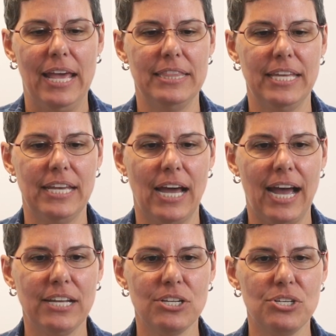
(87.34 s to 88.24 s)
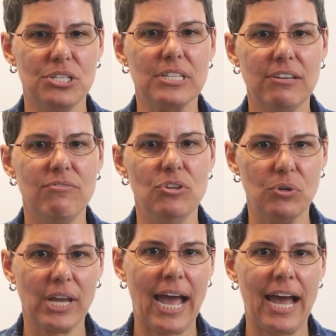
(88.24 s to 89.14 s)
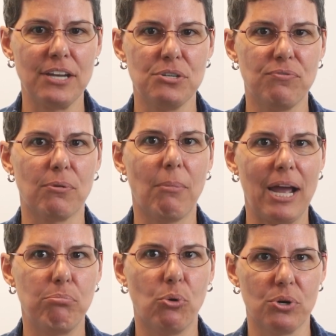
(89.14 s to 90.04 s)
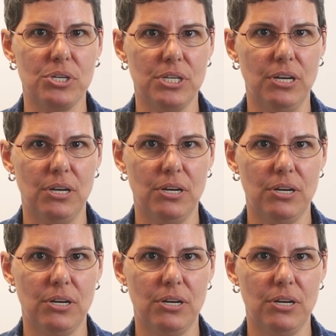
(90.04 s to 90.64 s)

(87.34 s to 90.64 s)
then I could just give you cash for my portion